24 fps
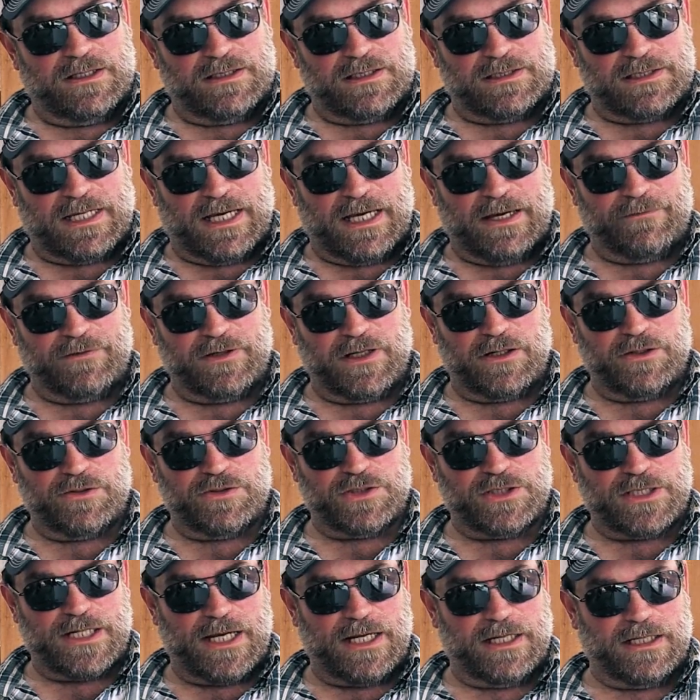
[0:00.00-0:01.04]
Says I have an
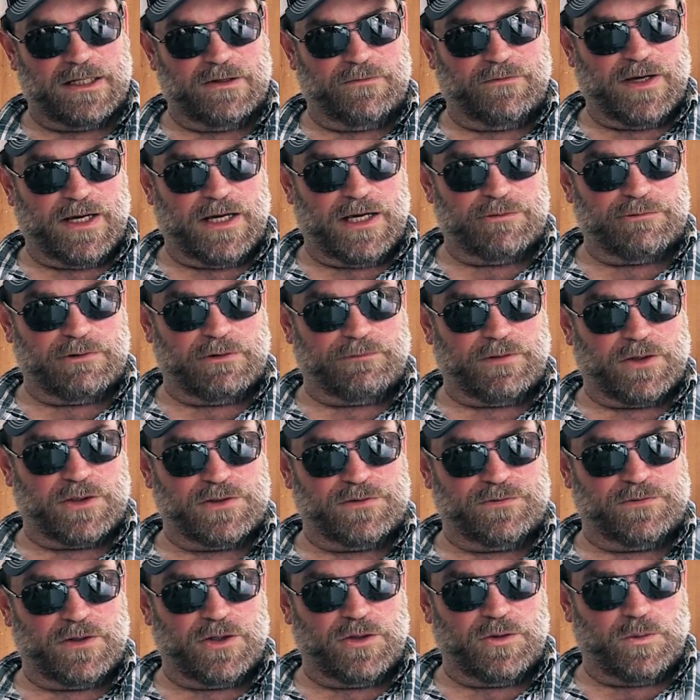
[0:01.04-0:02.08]
understanding of how the
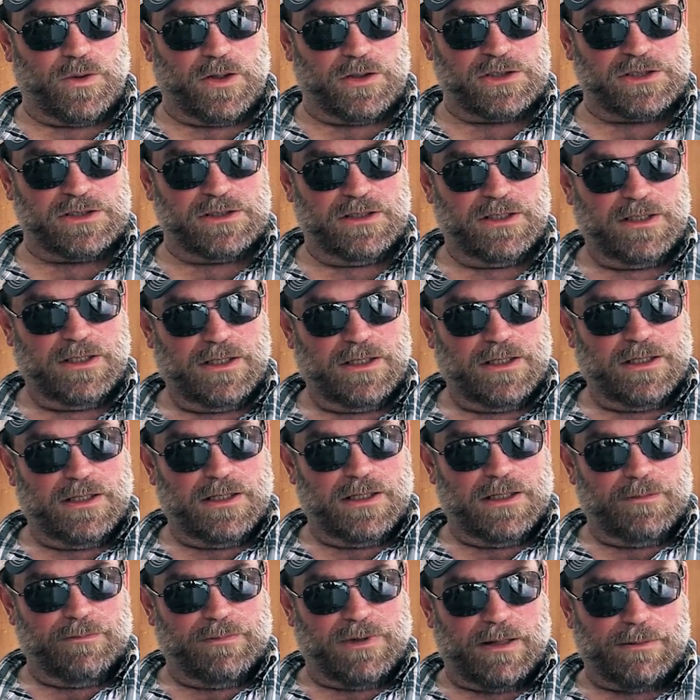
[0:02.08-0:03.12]
reverse flow works,
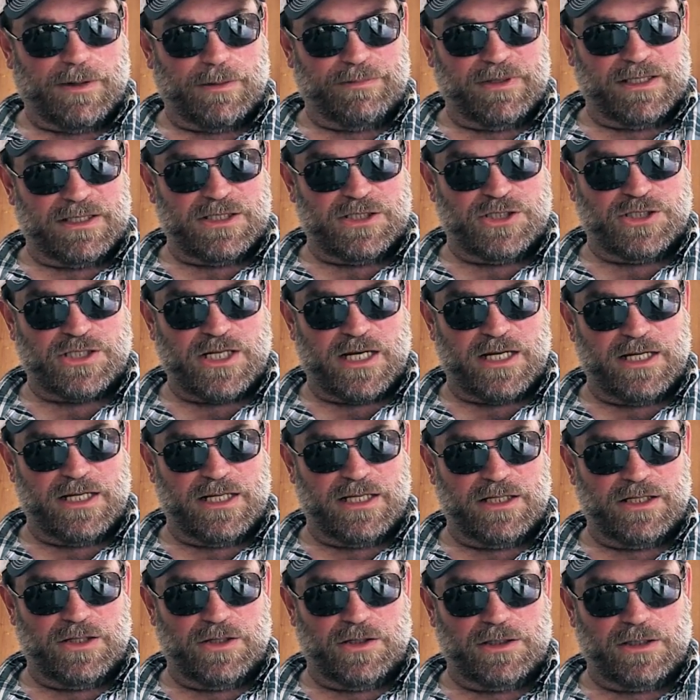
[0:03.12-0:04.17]
but I'm a bit
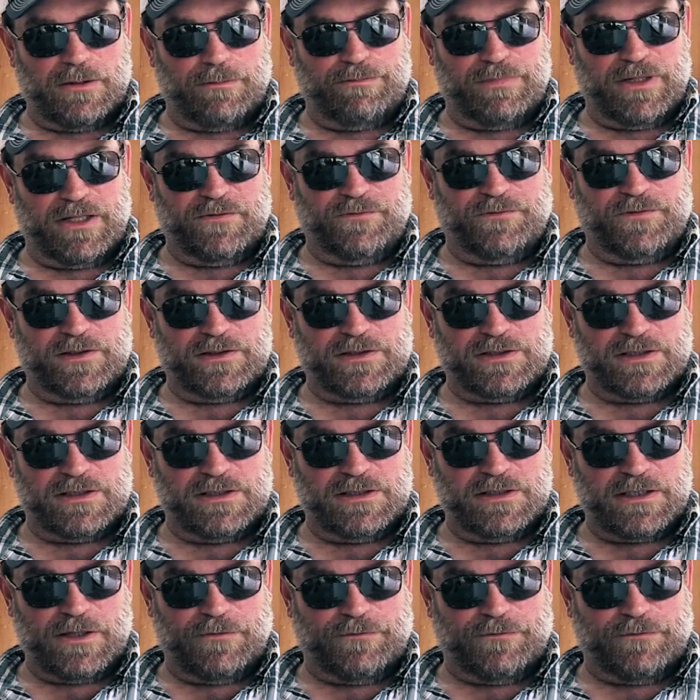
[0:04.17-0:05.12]
shady on the benefits and